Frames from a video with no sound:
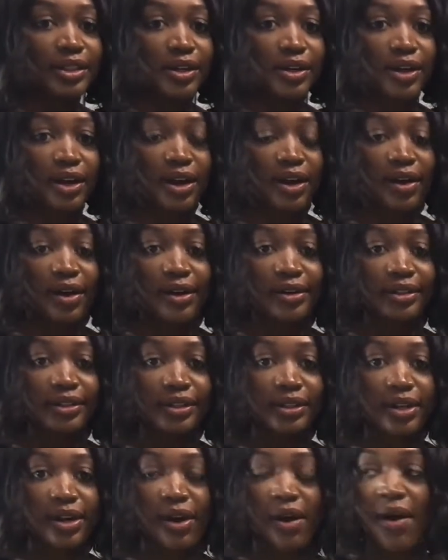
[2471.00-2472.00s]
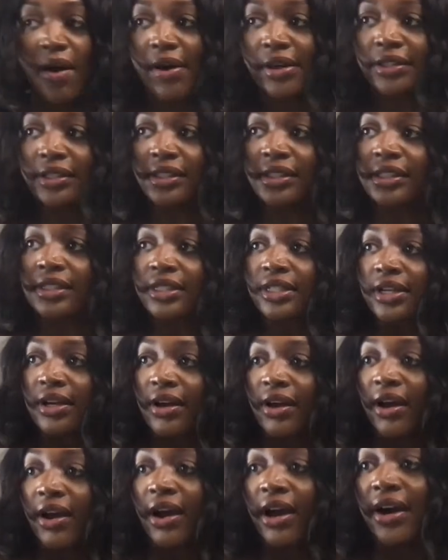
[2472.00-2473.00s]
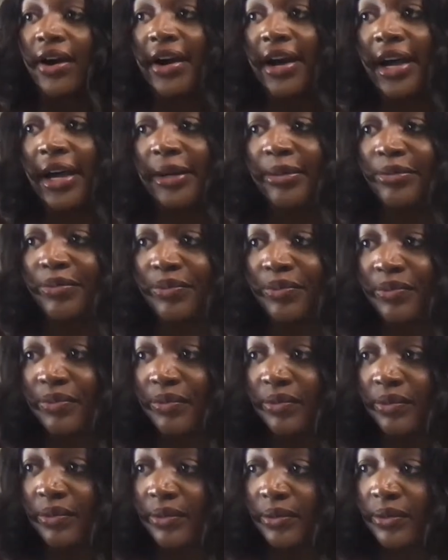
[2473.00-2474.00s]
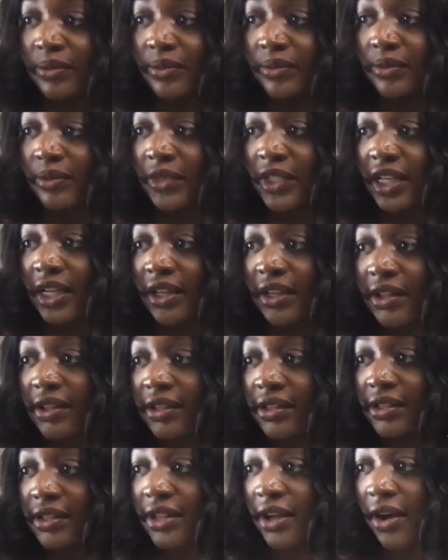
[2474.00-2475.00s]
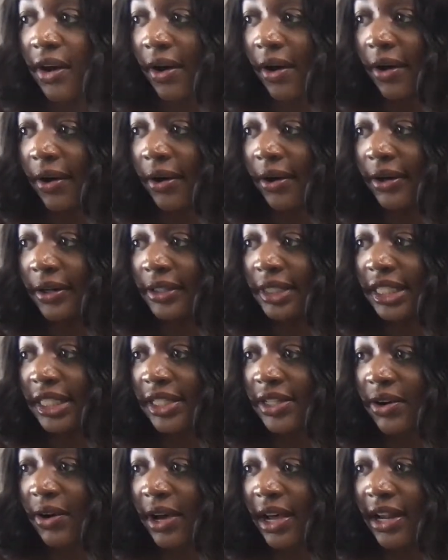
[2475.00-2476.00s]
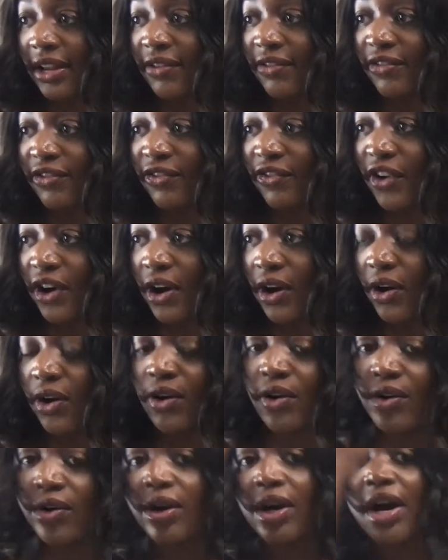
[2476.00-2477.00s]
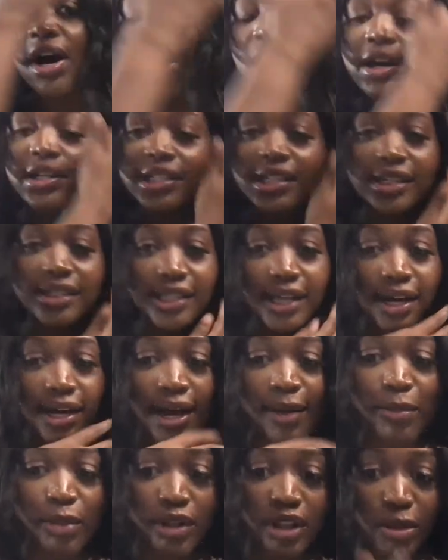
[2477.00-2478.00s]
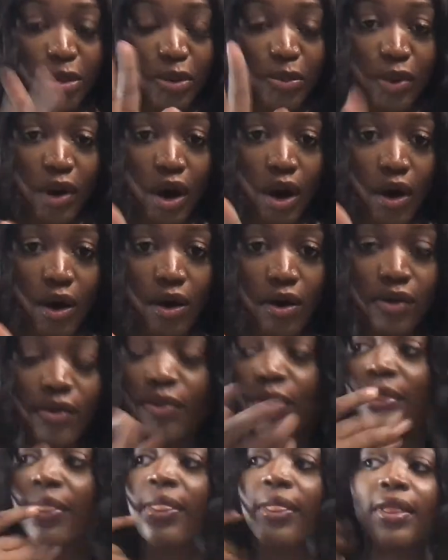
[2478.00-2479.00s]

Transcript: Okay. All right. So let's go ahead and vote. On TikTok, I pulled up a poll.